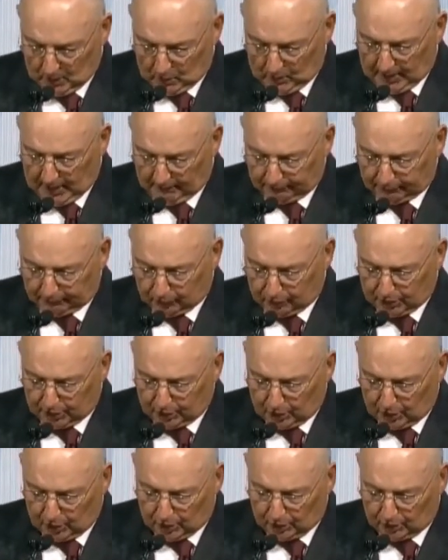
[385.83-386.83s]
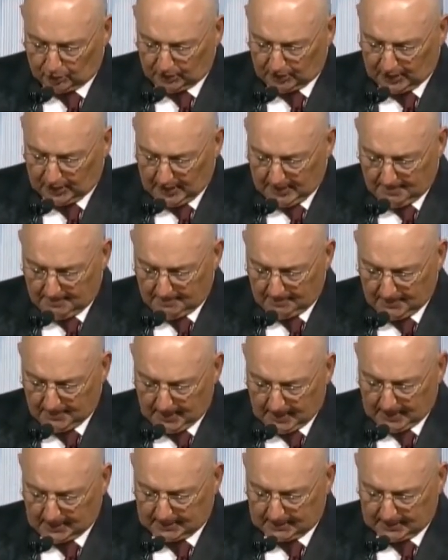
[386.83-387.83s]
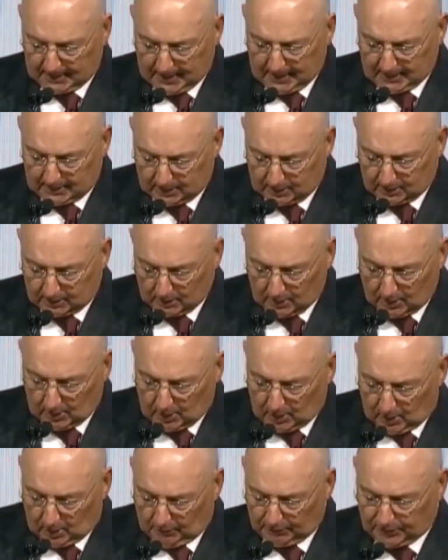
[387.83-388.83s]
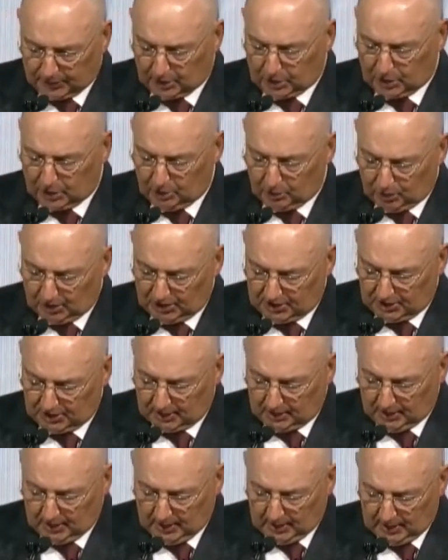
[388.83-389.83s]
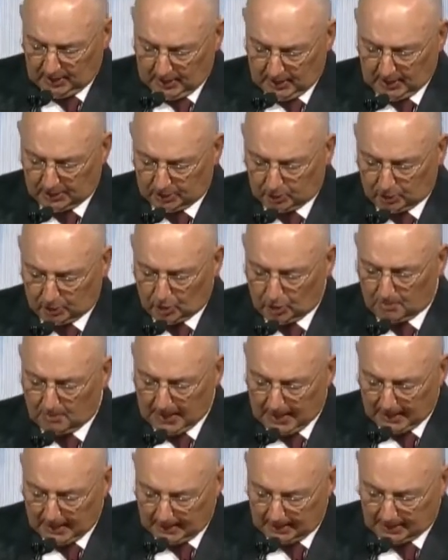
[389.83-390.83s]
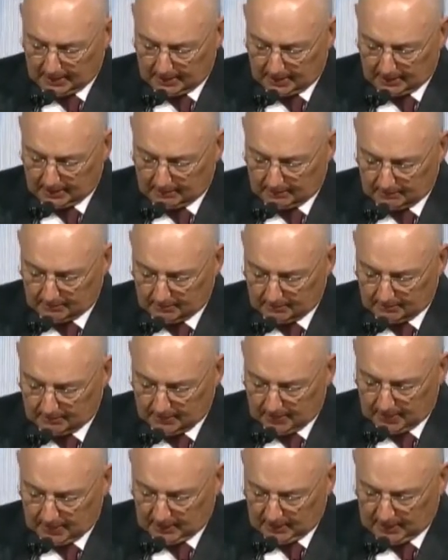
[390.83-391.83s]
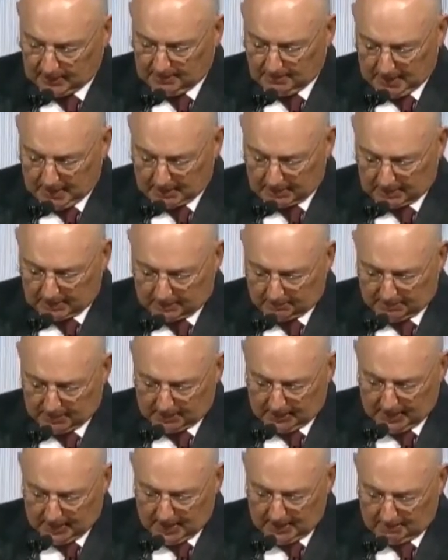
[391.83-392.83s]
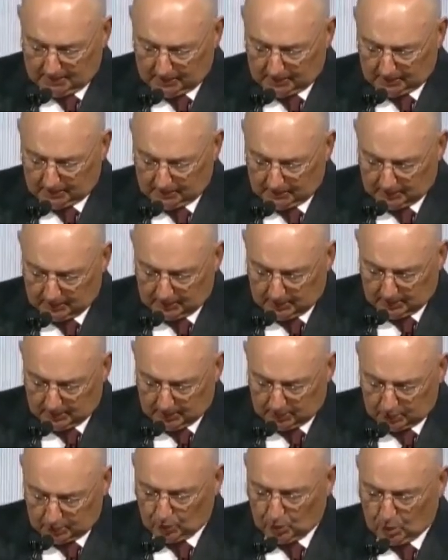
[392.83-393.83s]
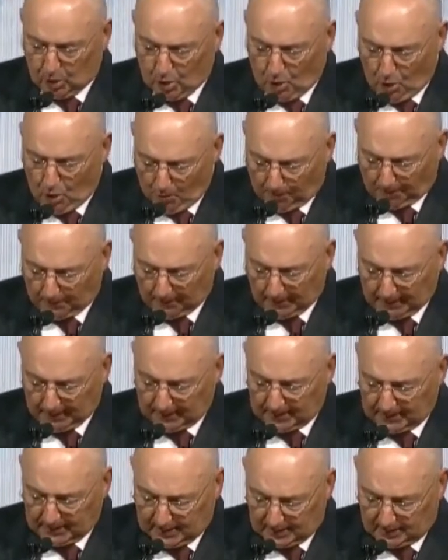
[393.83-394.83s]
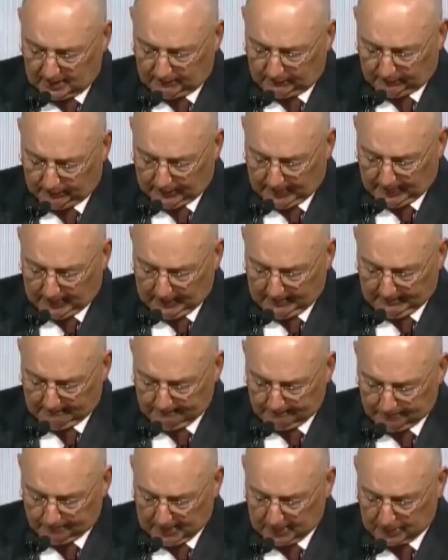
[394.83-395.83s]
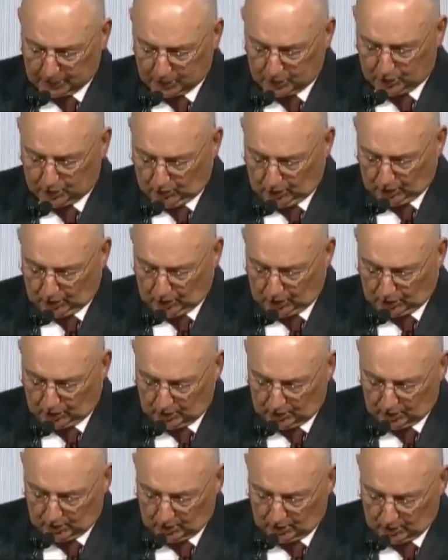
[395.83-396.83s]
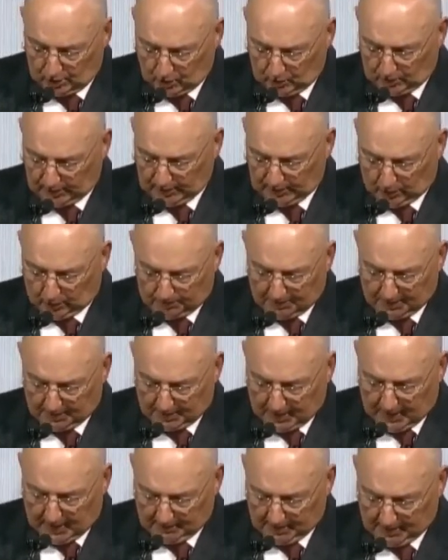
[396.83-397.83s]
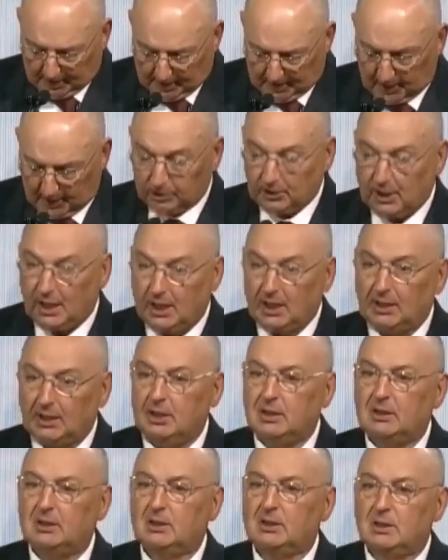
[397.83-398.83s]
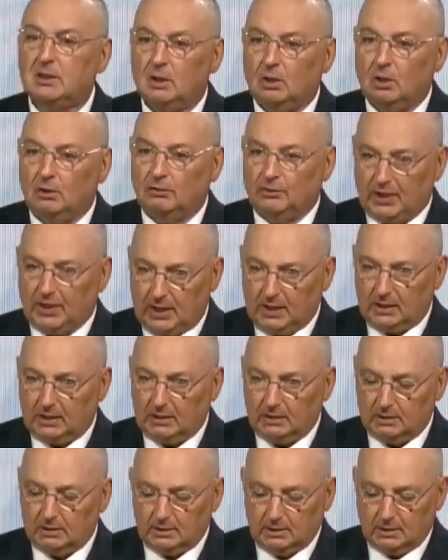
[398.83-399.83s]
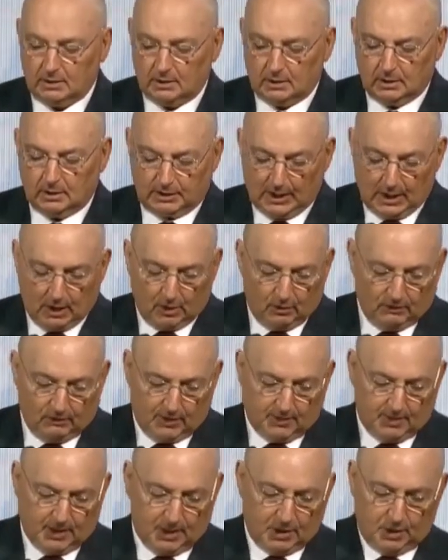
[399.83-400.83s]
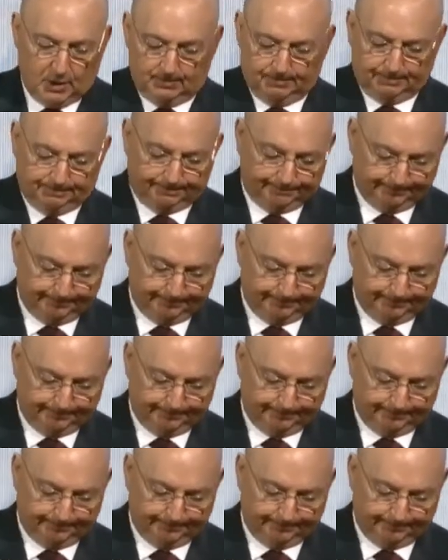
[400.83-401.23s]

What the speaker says: We have to return to them a sense of security and normality. They must be able to openly identify as Jewish without becoming a target of hate. Thank you very much.